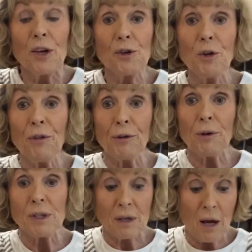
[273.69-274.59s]

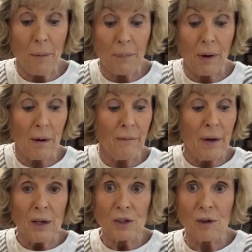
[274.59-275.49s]
2/3 cup
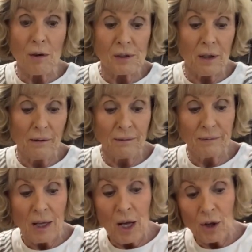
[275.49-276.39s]
of salsa
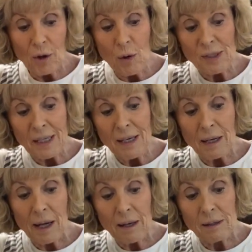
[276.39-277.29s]
goes in
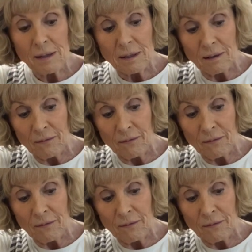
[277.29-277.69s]
next.